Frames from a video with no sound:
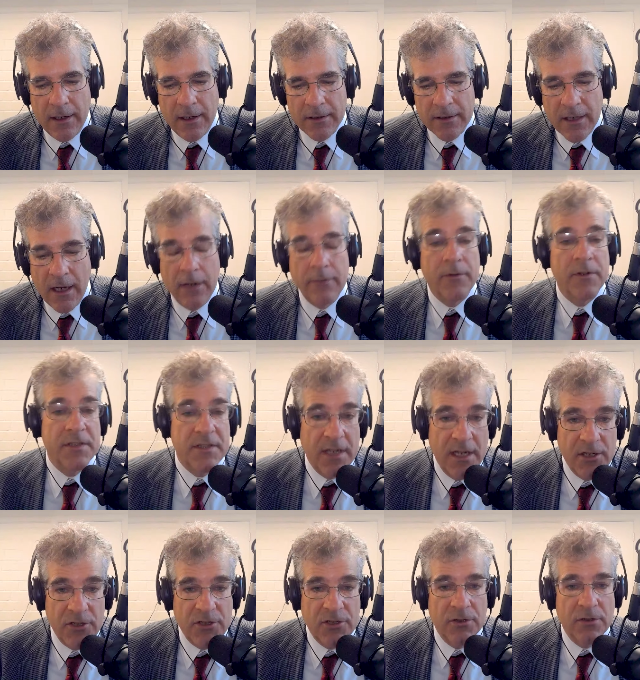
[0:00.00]

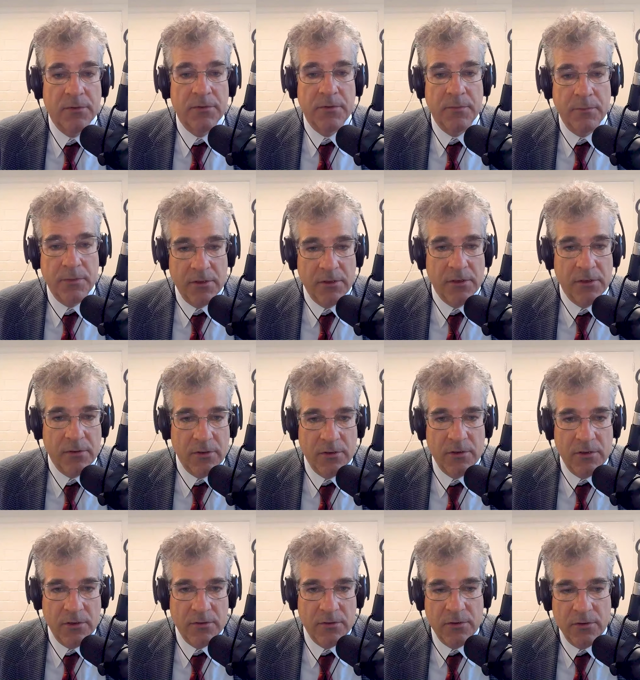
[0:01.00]
conversational, to be good,
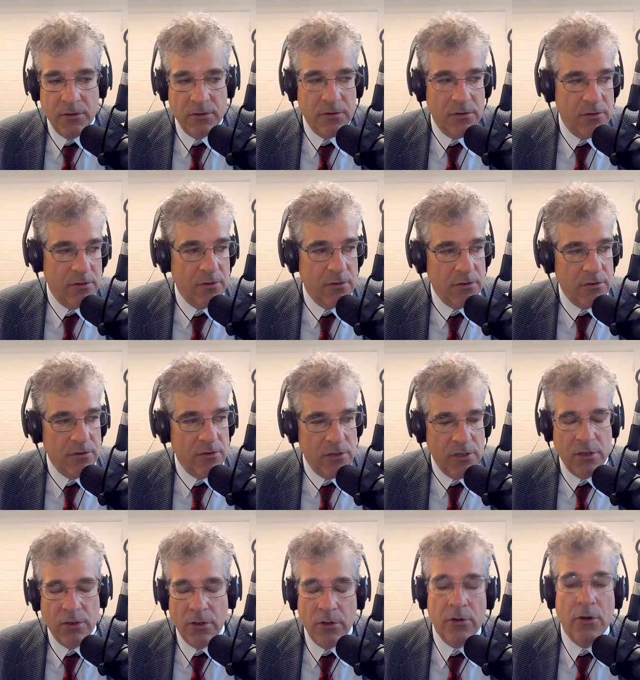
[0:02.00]

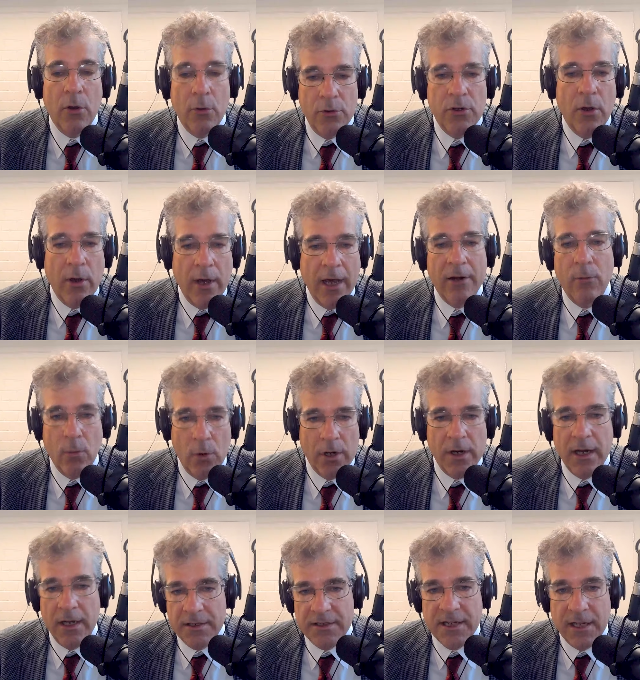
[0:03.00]
you know how to
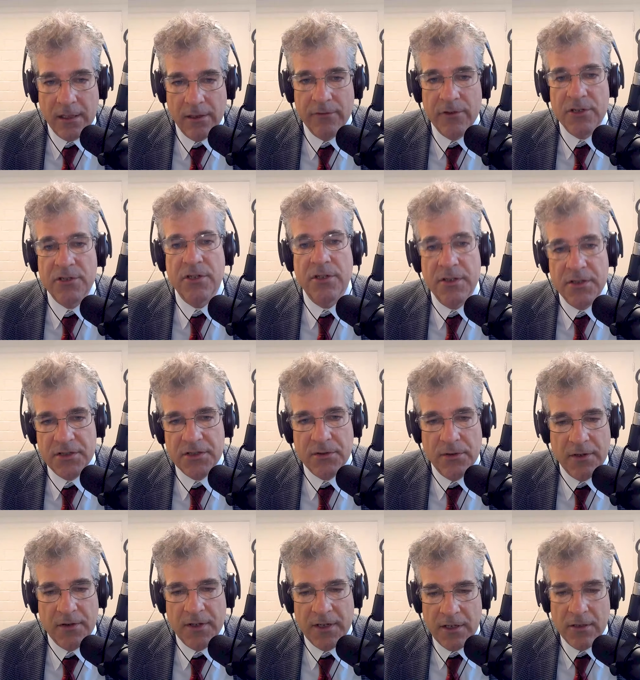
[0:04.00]
work on television, this
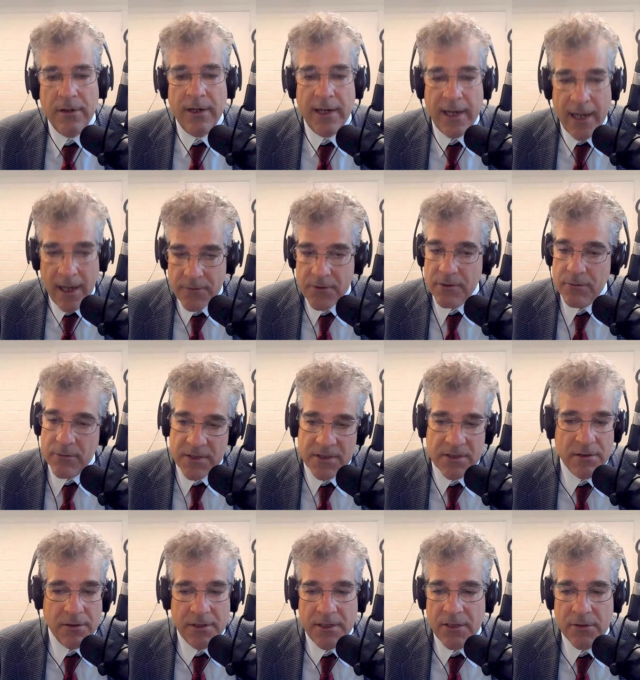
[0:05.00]
sort of thing. You don't have to. We
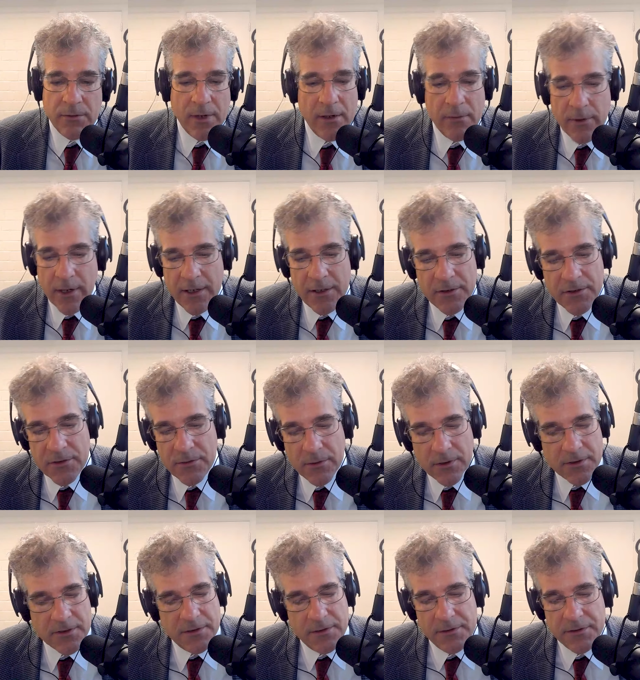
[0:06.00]
still need great writers who are
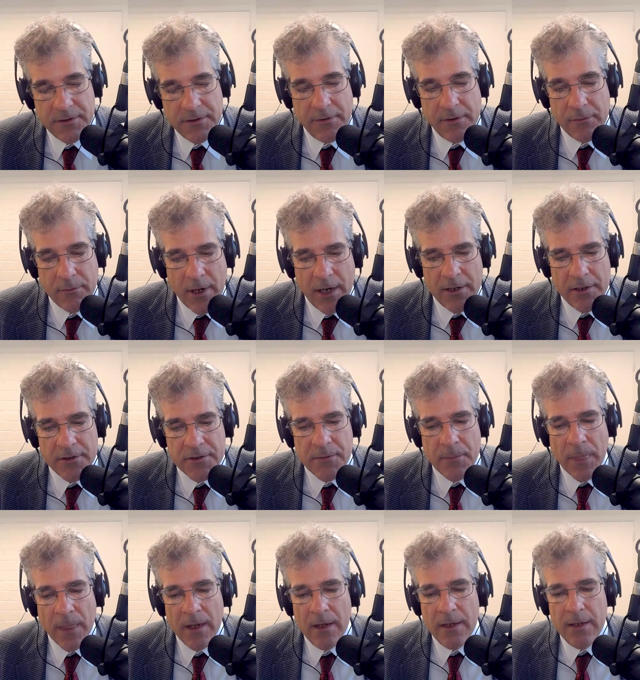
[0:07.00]
exclusively writers.
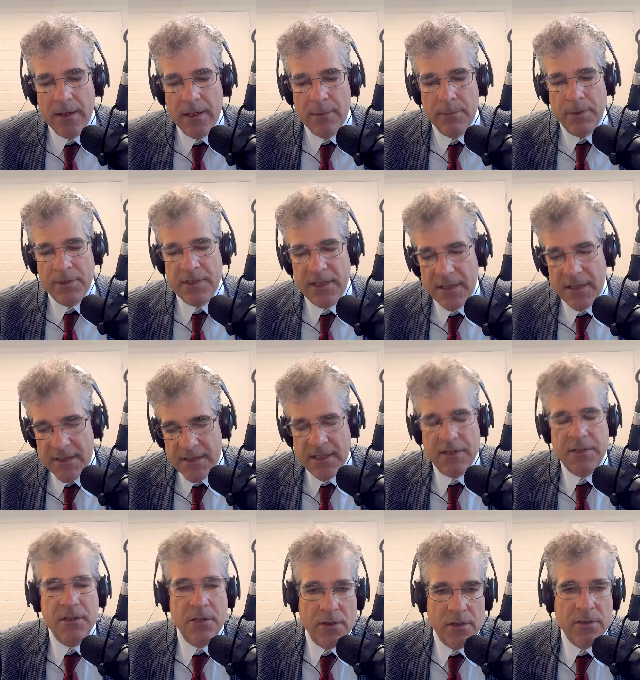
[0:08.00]
But to the
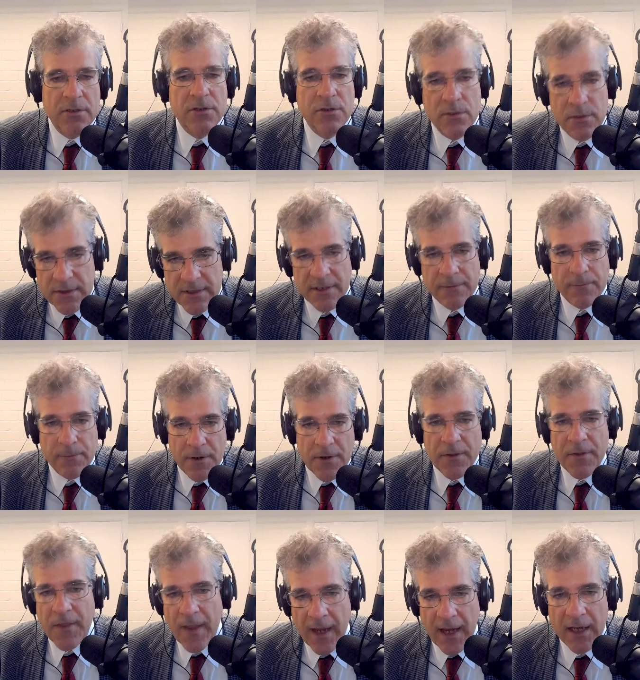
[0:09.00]
extent you can do different
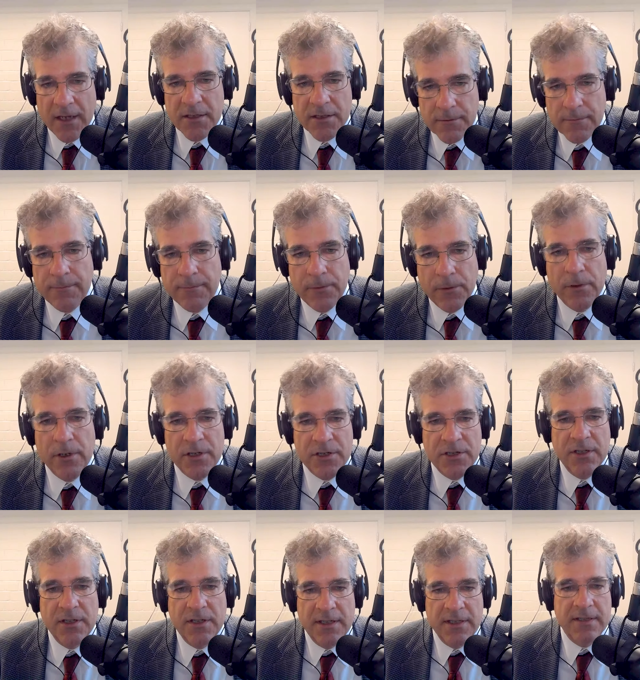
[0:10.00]
things and
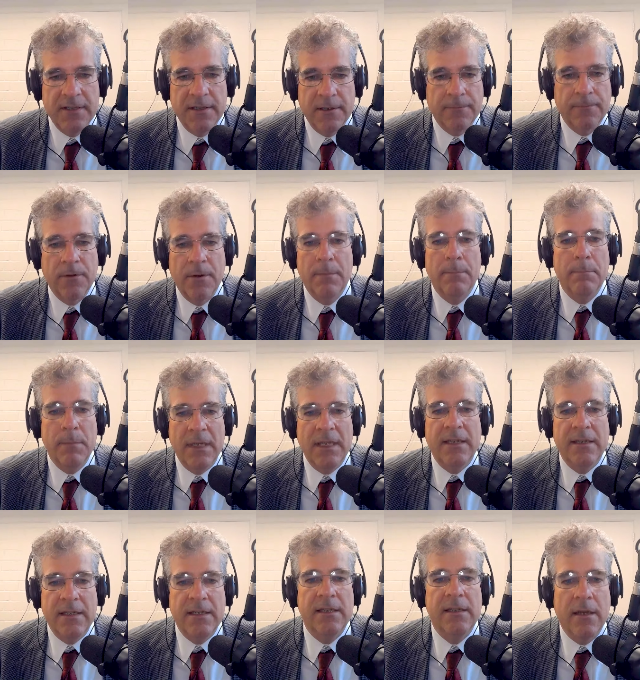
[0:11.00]
flourish in these different
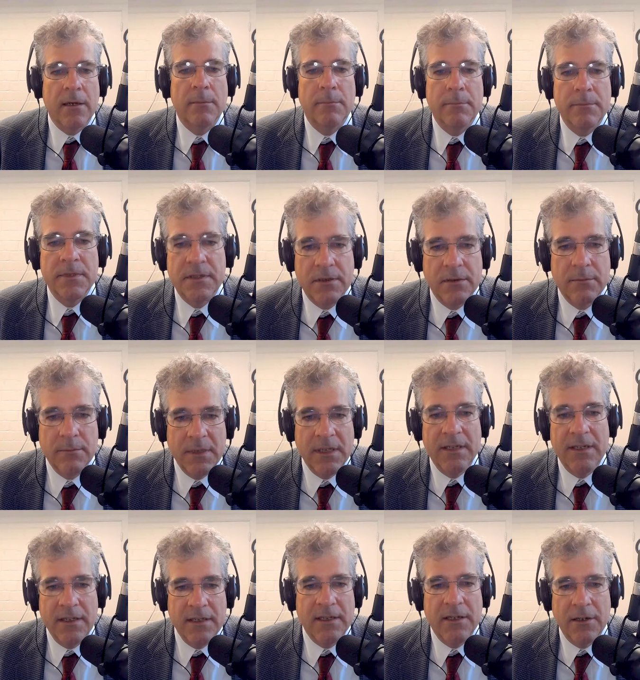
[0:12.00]
mediums or
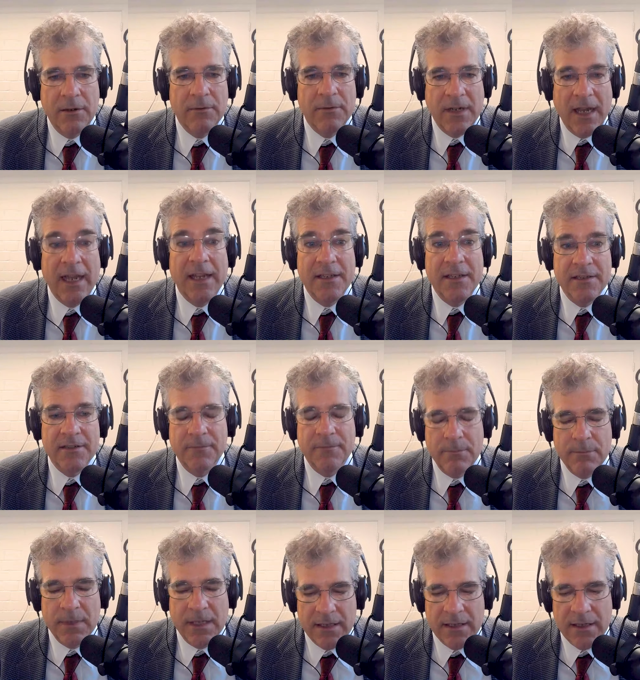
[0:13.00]
kinds of
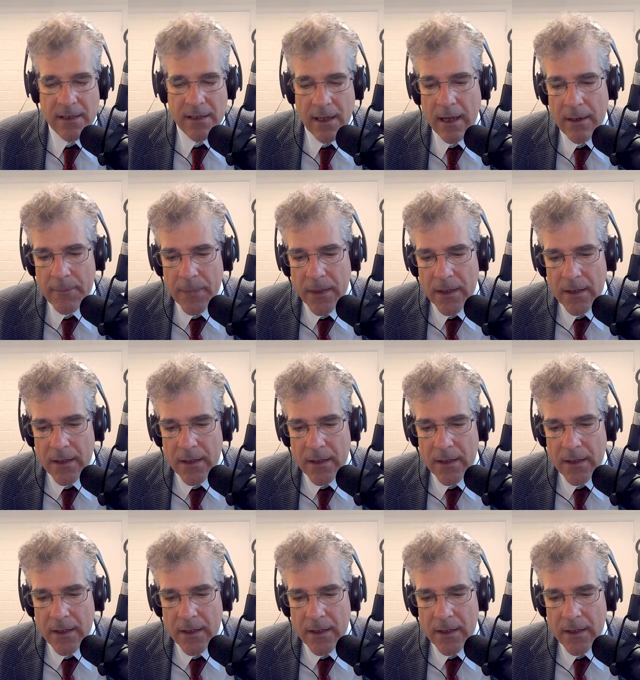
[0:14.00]
media,